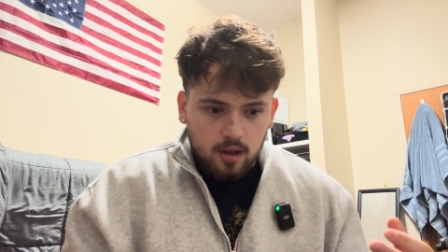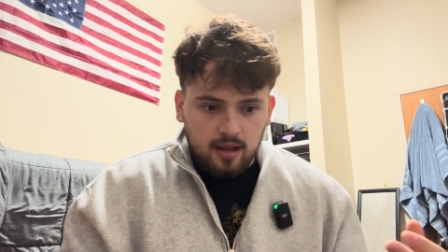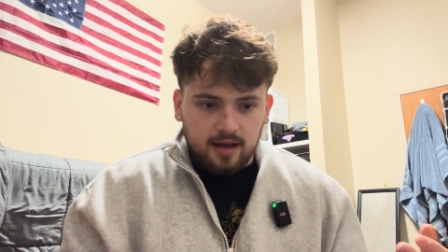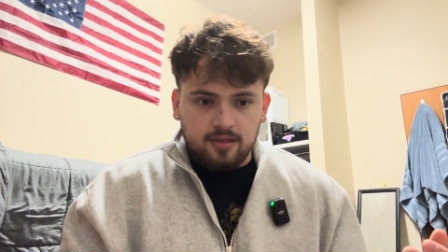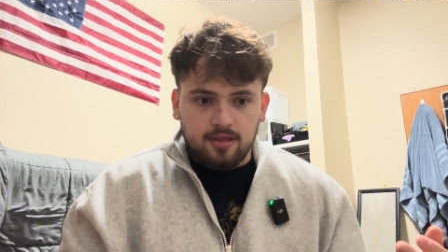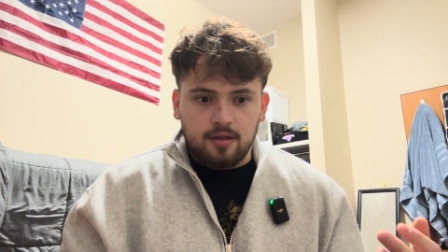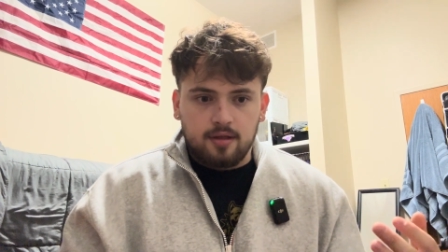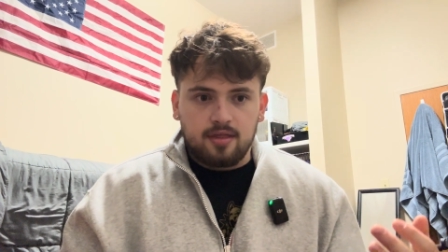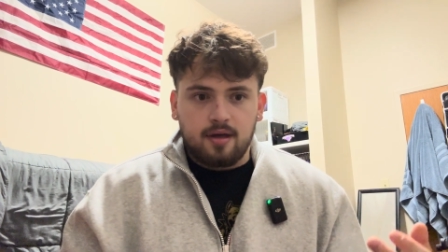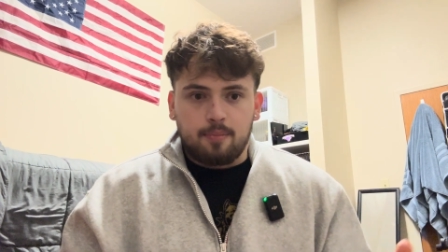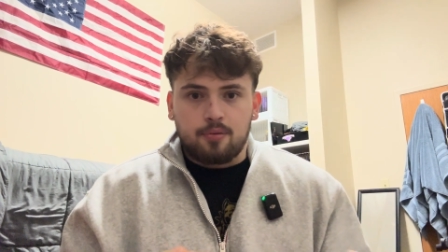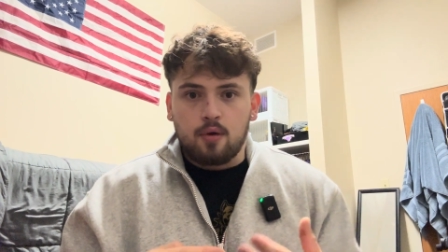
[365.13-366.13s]
Like
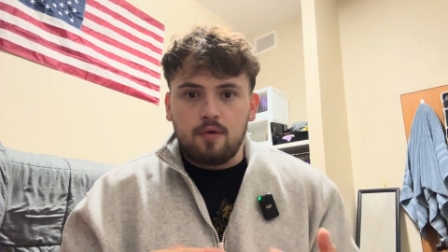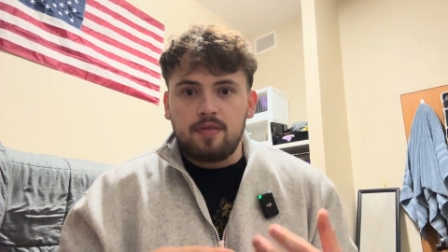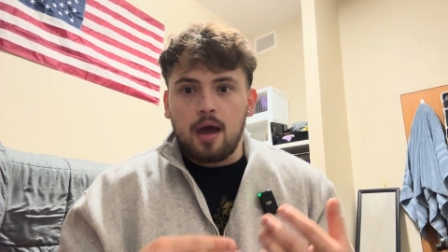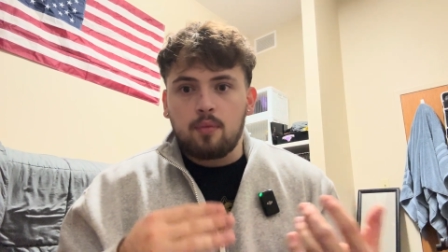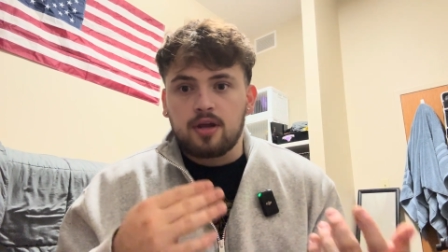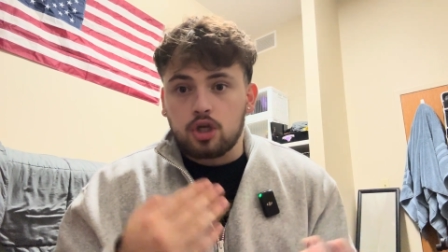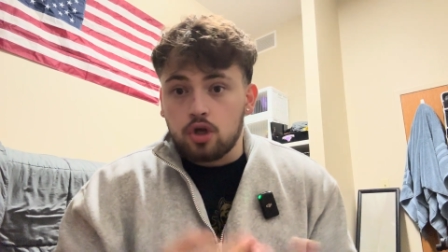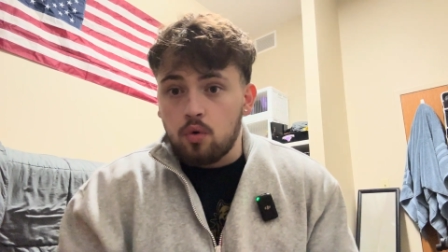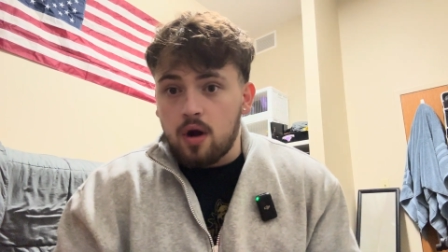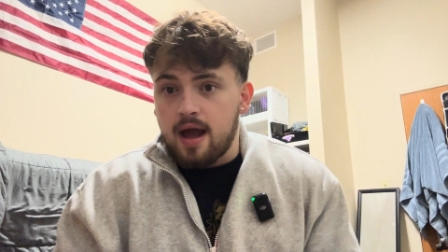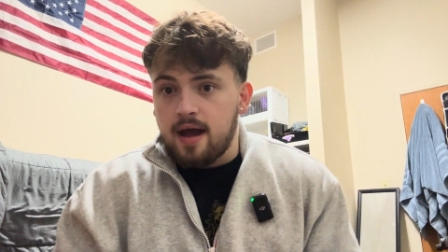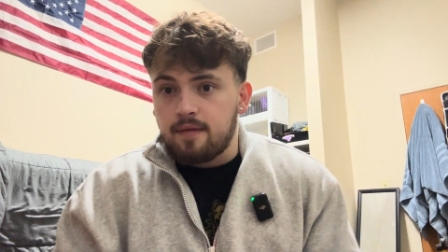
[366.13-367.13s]
the proof that we
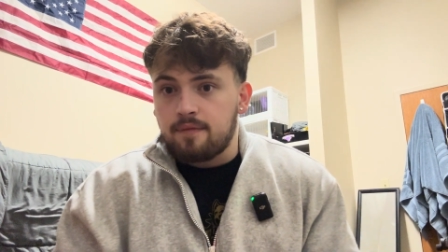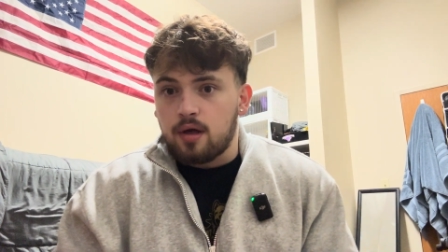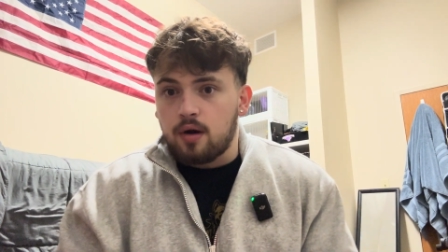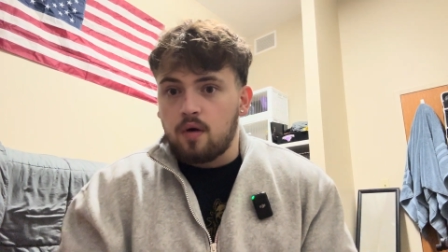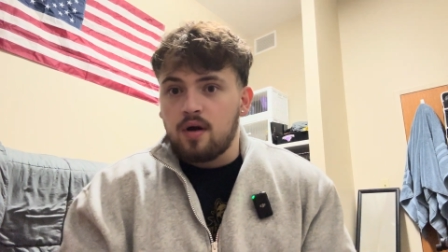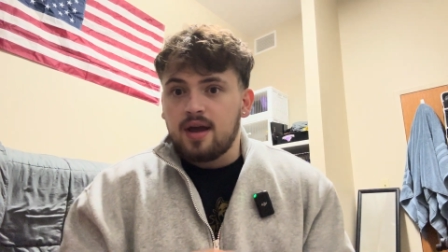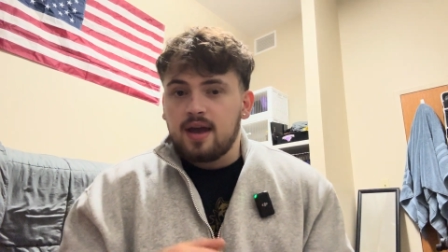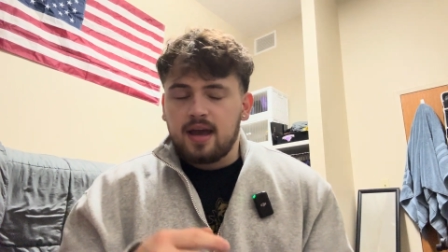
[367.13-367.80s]
do have though